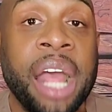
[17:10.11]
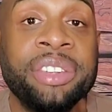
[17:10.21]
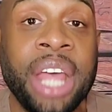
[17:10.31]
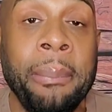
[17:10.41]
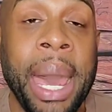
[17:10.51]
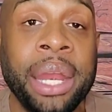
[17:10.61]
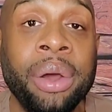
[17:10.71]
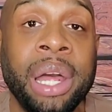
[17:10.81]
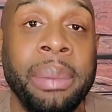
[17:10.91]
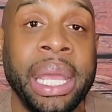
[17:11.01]
somebody
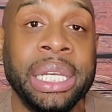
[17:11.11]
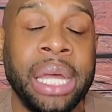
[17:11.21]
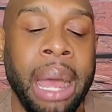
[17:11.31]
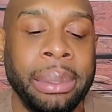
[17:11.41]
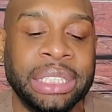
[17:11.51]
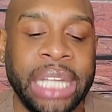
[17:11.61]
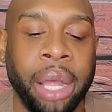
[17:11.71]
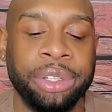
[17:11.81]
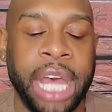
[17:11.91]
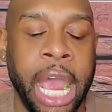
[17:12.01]
gonna come back in the comments and
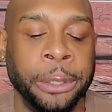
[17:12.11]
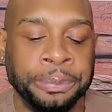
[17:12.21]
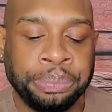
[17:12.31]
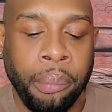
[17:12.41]
they go say,